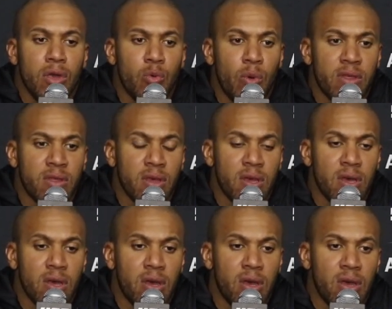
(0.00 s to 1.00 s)
It was
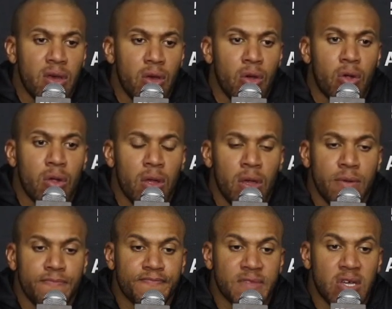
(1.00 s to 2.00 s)

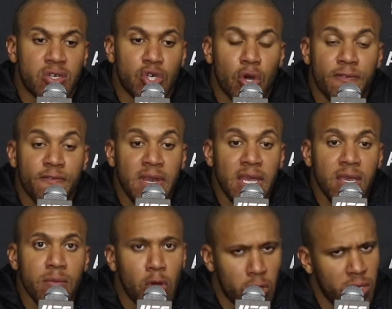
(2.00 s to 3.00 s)
a short
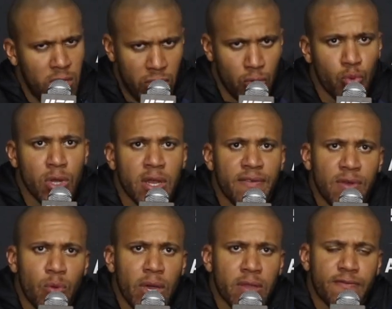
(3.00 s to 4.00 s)
feeling, but he is a real
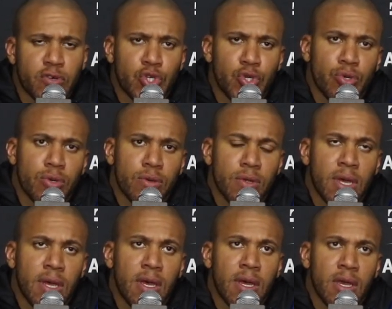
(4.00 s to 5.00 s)
heavyweight for sure.
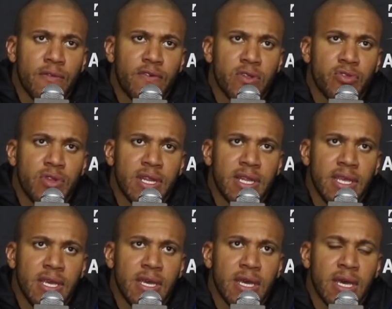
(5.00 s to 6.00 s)

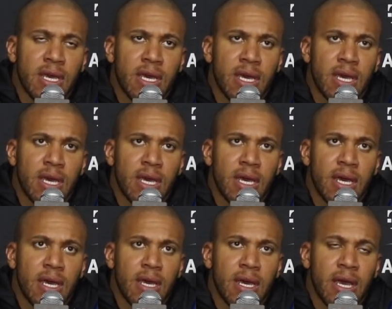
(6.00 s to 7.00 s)
Unfortunately,
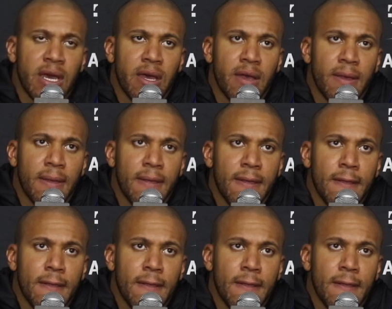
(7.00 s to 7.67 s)
yeah,